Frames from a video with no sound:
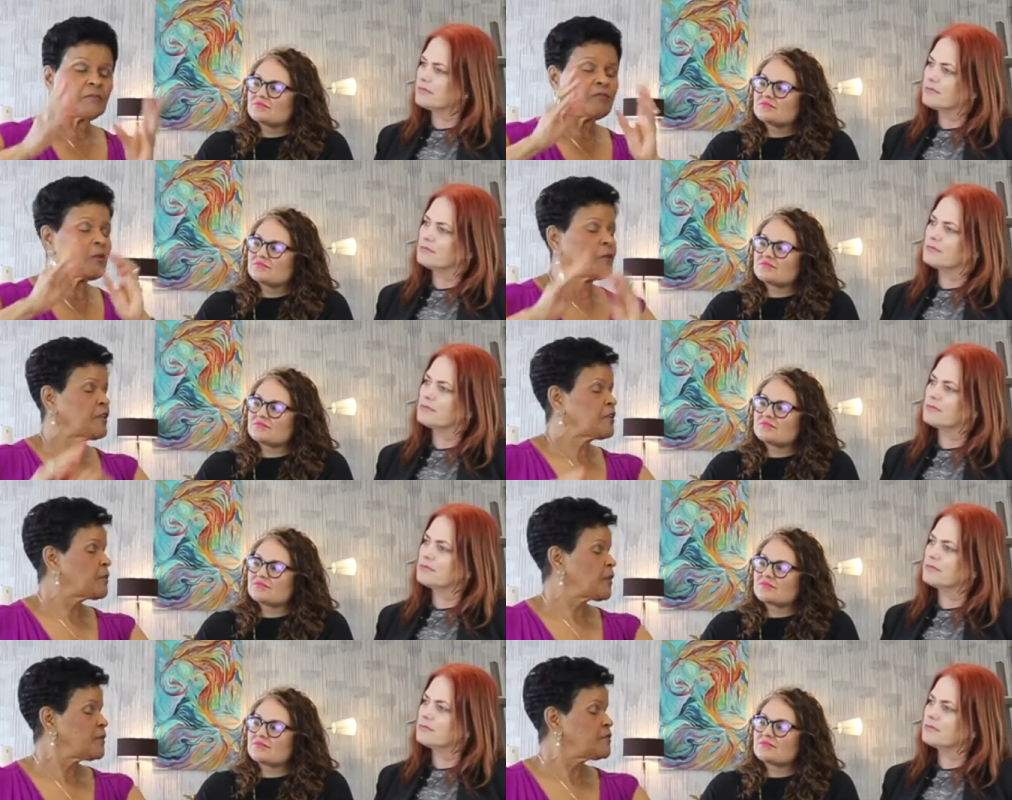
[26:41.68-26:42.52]
Speaker 1: floating
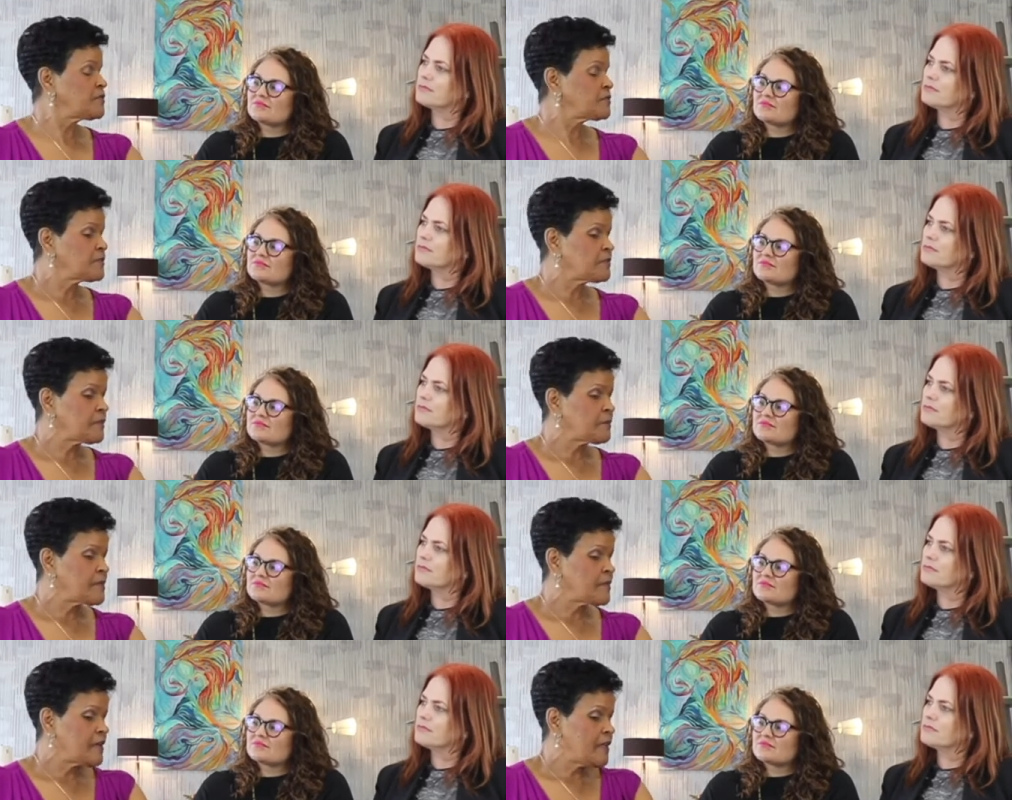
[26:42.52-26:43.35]
your boat,
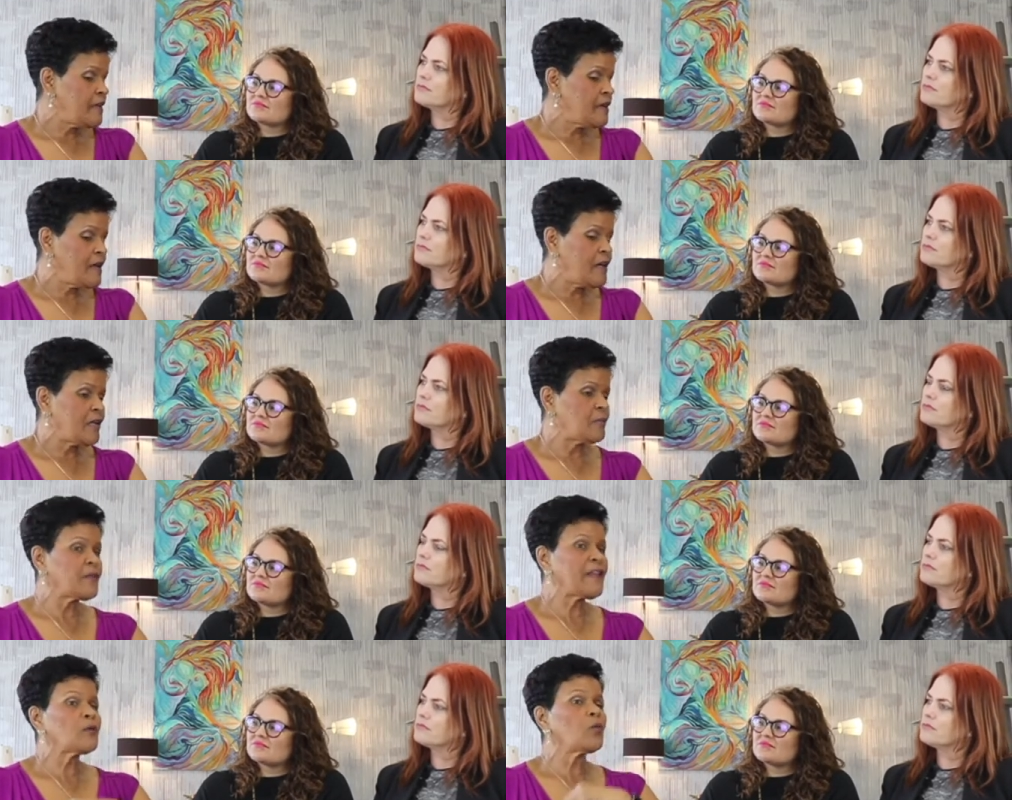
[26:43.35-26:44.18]
um,
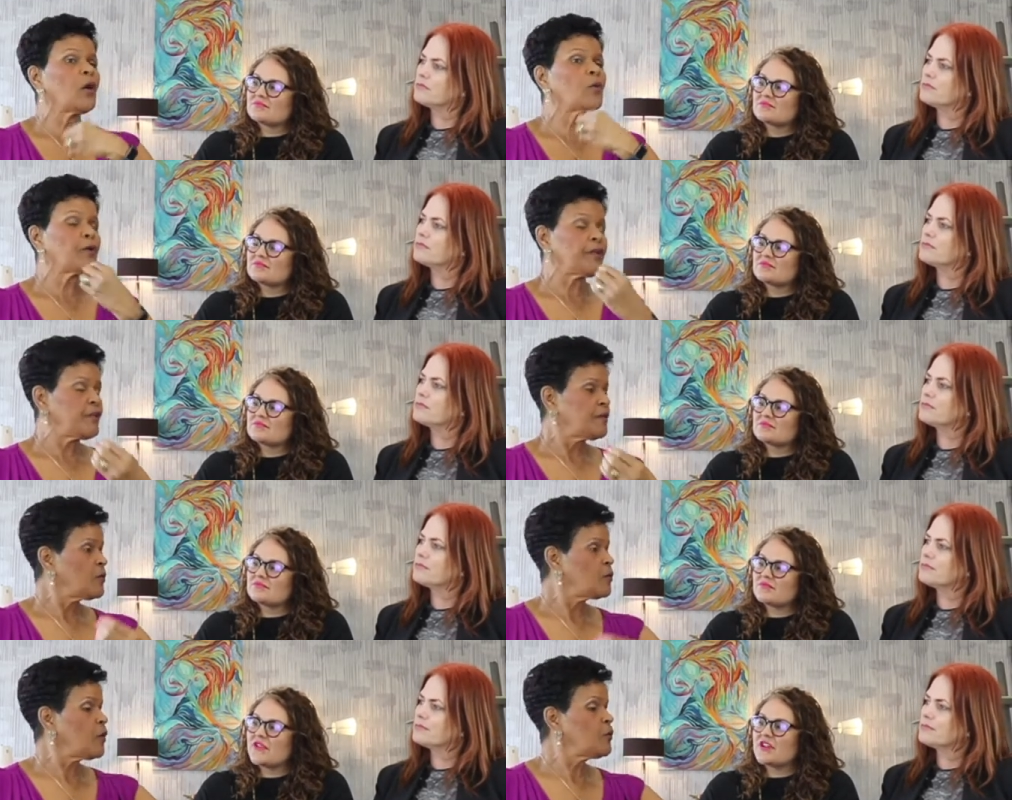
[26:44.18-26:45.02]
then what would?
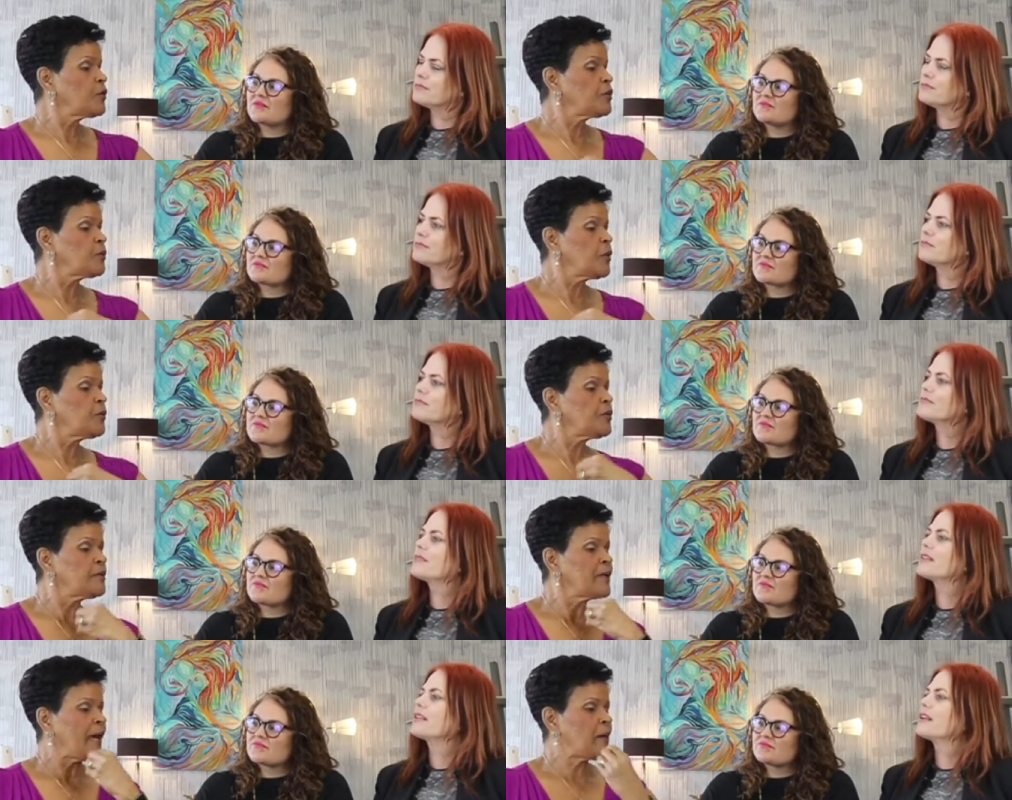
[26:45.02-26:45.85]
What would, what
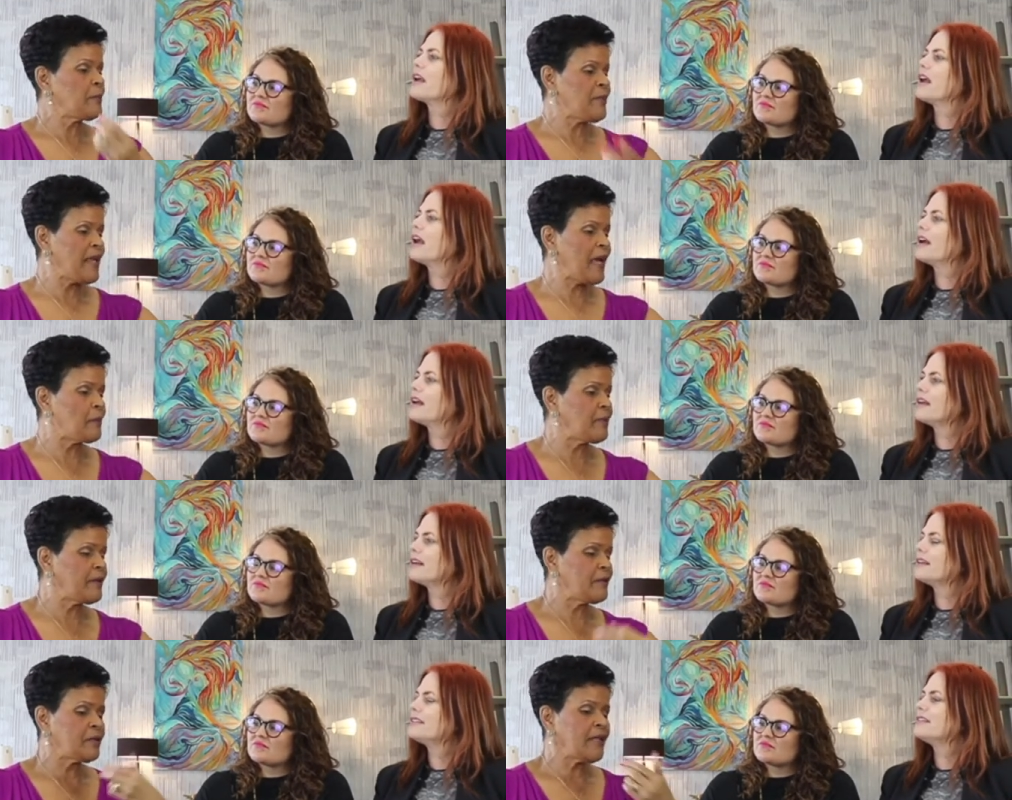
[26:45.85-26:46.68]
would be
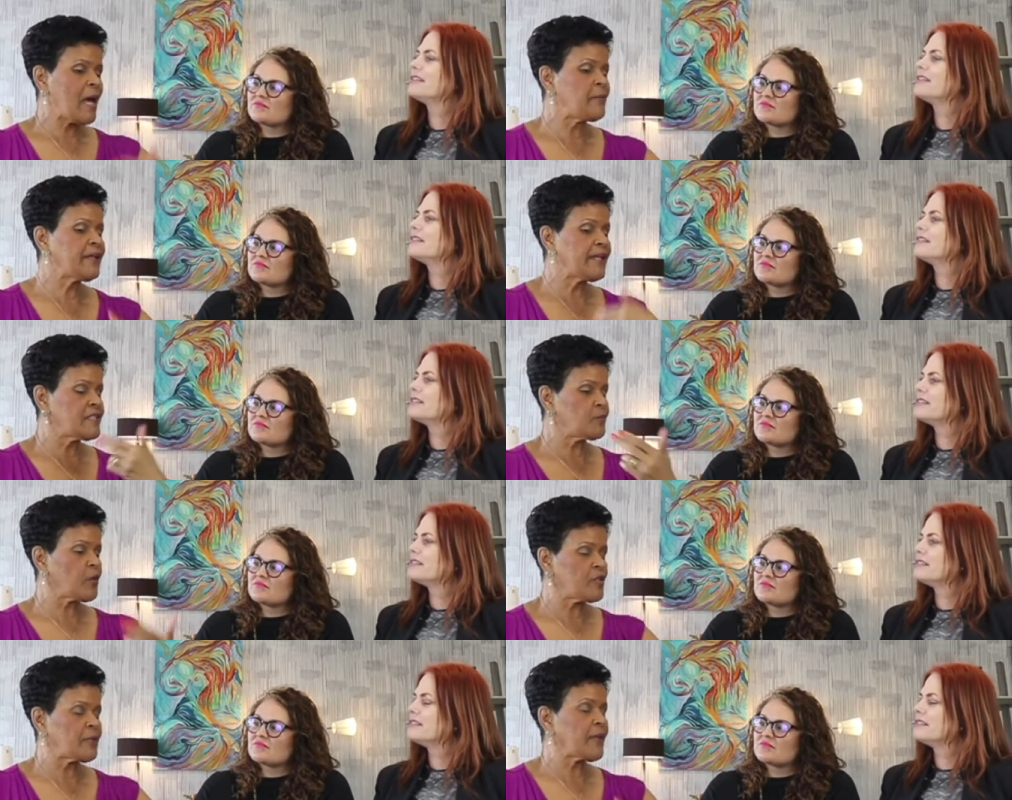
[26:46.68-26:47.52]
happy, happiness,
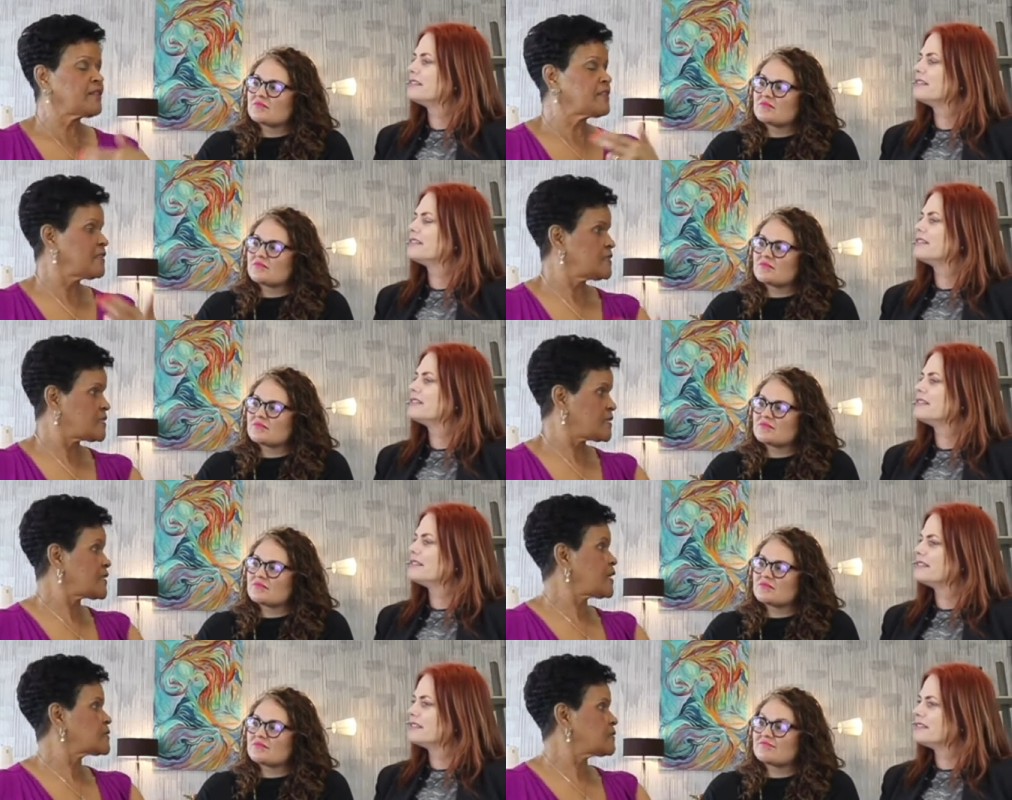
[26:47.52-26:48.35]
prosperity, and
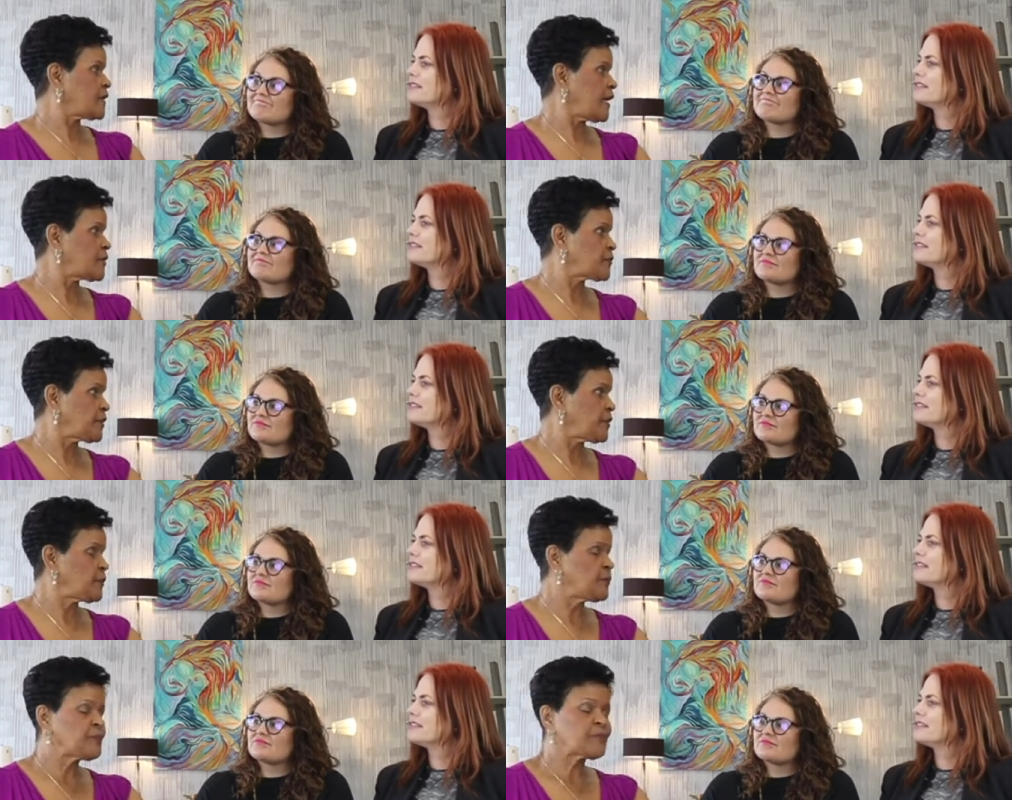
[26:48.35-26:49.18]
success look like for you?